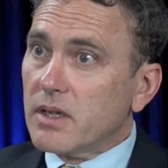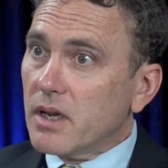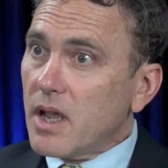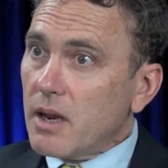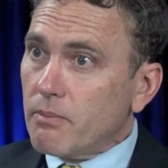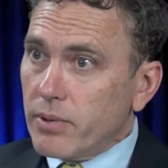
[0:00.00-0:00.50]

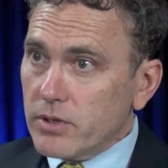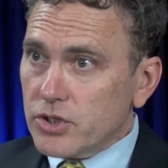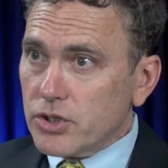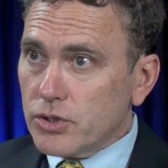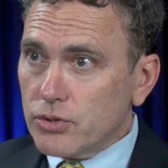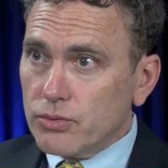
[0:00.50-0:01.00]
did not
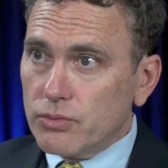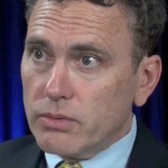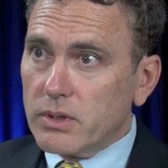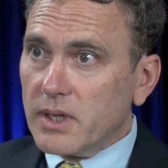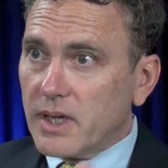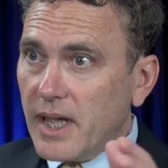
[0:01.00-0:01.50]

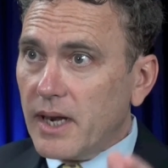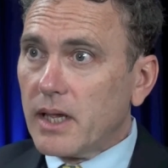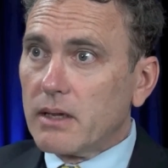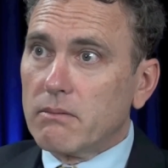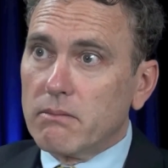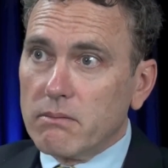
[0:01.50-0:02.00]
pursue
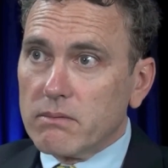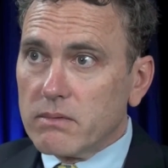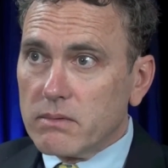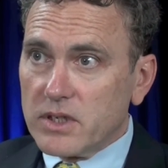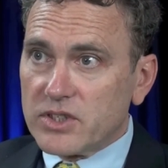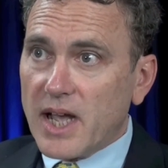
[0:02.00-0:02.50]
getting
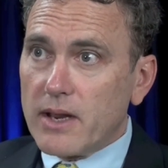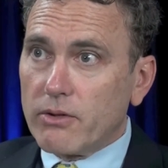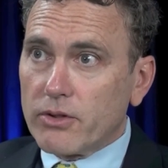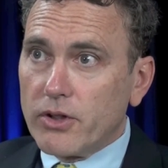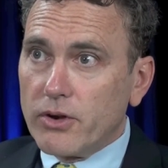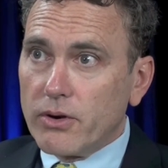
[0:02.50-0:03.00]
the
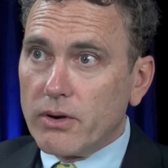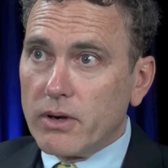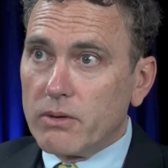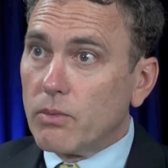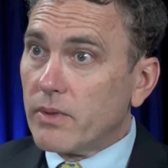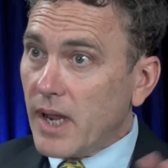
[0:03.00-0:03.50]
title
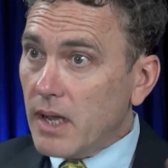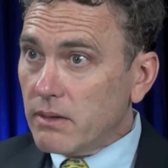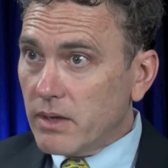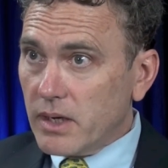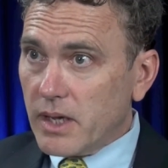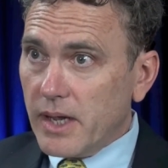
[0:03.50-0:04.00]
cured
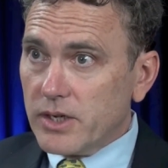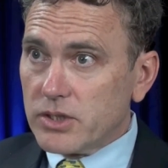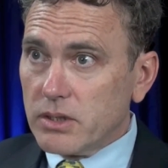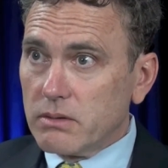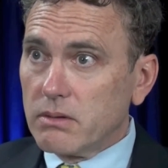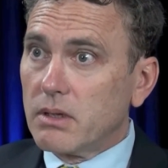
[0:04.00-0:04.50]
without
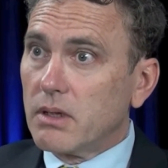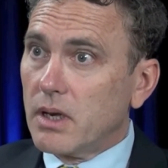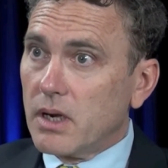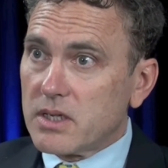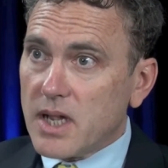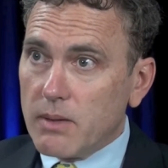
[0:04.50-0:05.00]
litigation
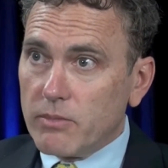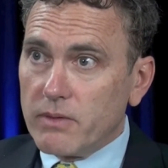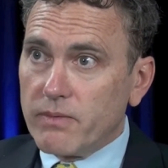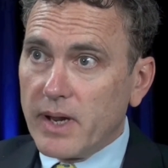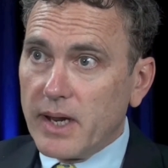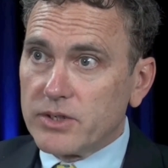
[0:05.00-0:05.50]
in a
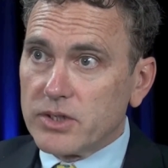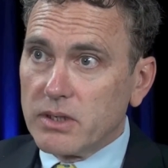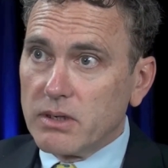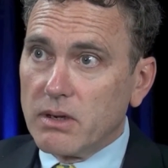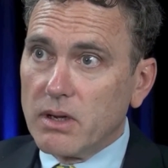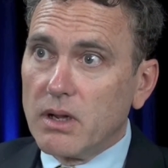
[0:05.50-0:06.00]
timely
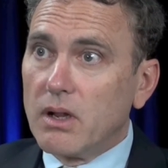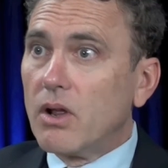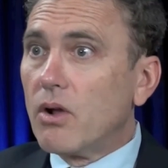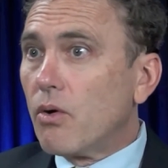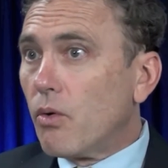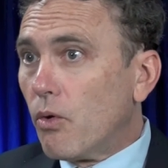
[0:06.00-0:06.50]
fashion,
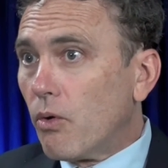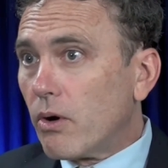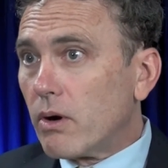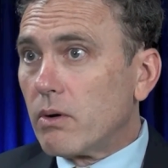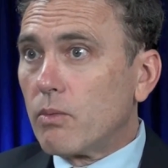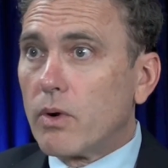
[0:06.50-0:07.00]

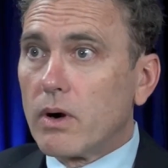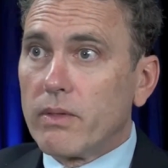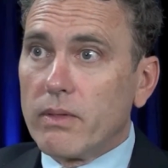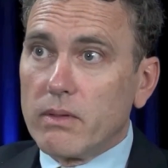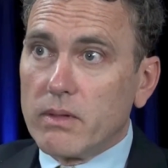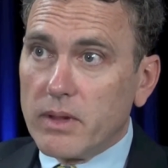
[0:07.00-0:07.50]
or where
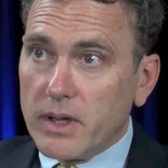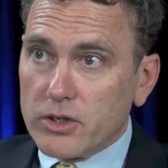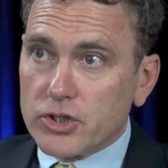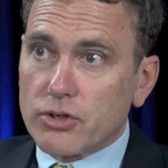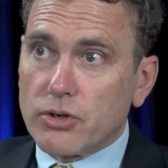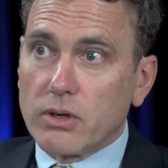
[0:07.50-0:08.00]
the
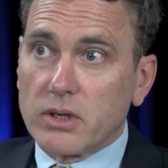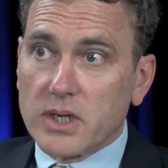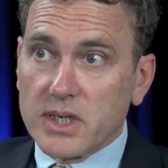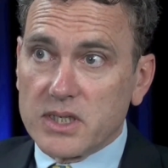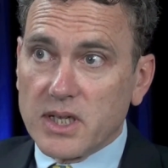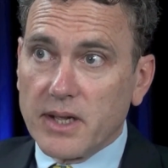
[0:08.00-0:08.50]
insured
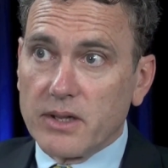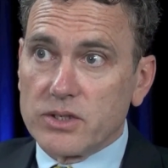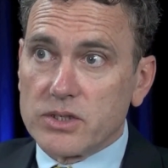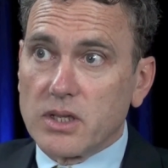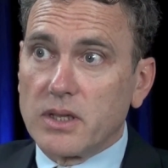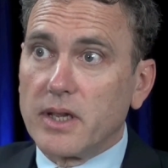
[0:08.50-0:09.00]

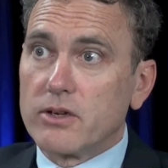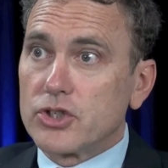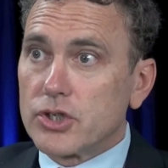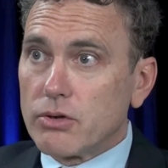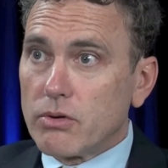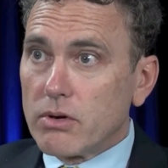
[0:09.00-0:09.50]
contends that the
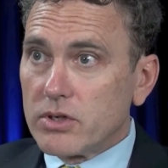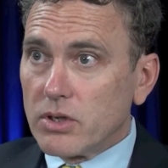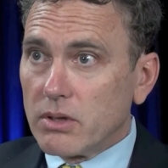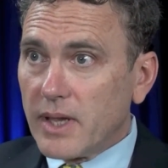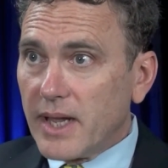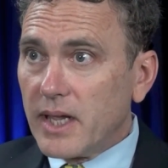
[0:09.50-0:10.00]
insurer
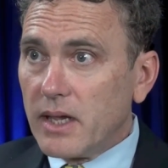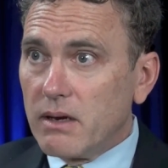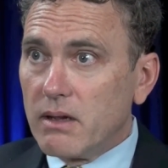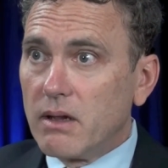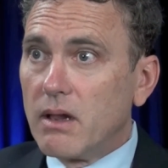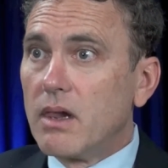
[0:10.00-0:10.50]

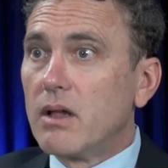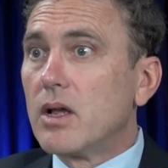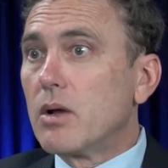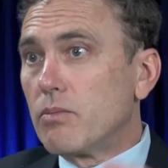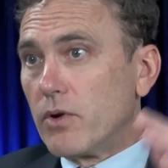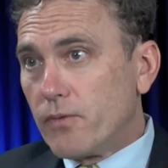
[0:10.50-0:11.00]
delayed
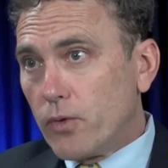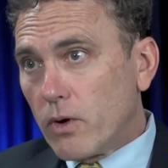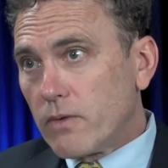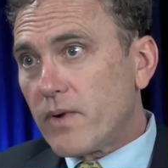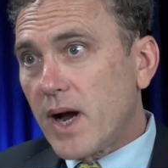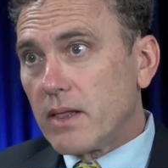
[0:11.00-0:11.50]

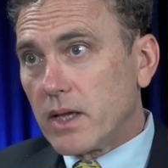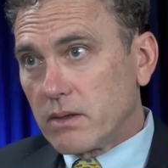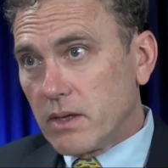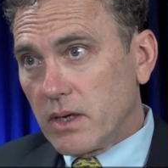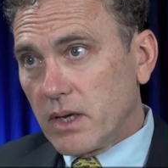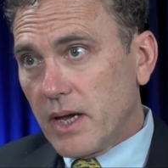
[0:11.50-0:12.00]
before
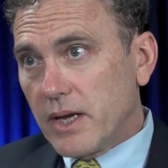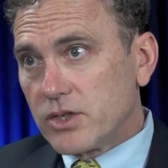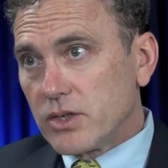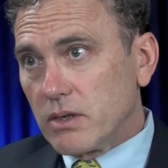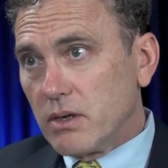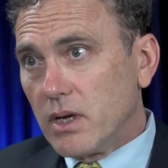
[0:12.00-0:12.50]
filing
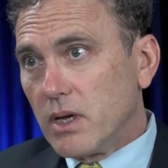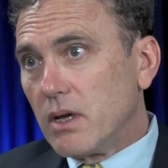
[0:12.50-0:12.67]
litigation.